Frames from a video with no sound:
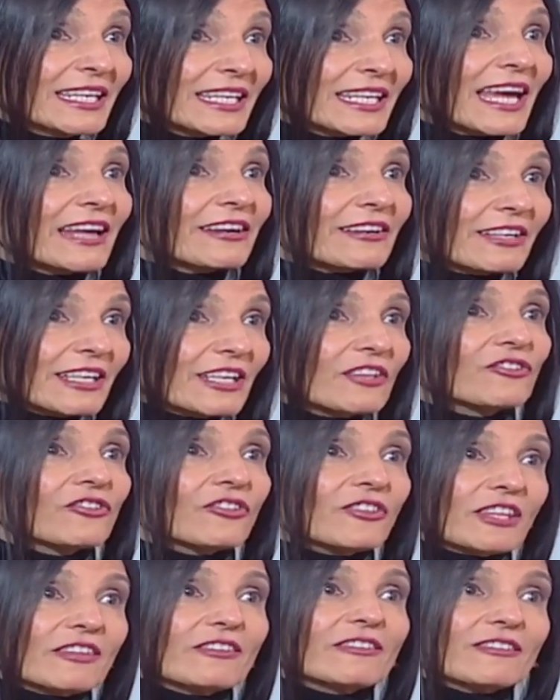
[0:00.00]
can reach
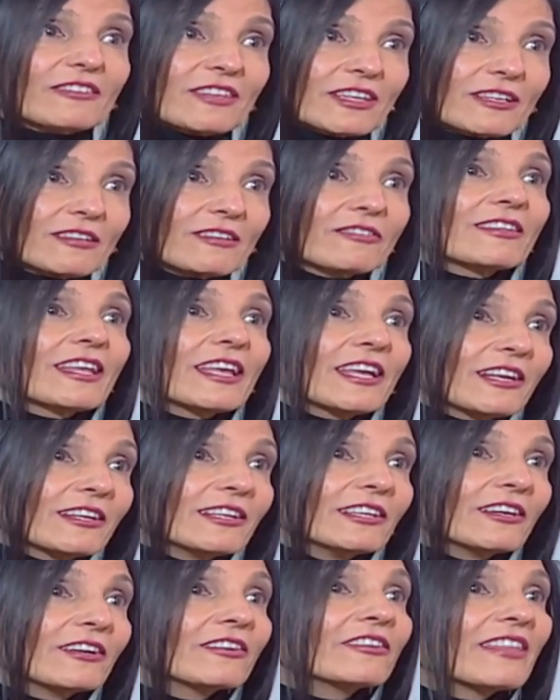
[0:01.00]
these skills
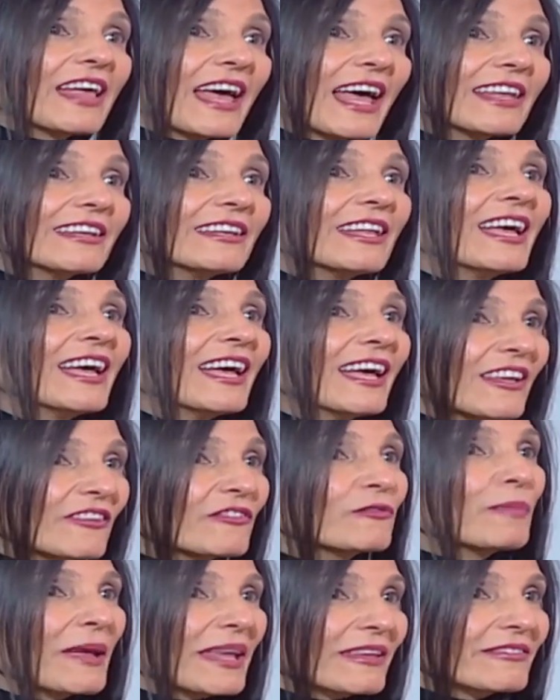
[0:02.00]
earlier than
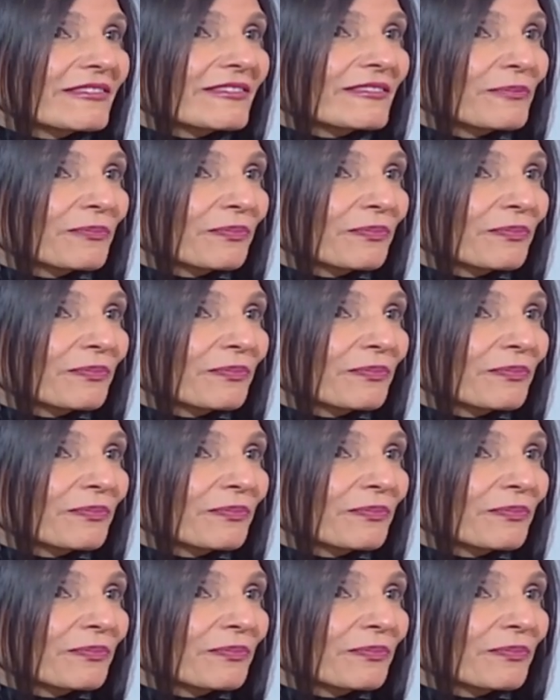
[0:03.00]
his pace.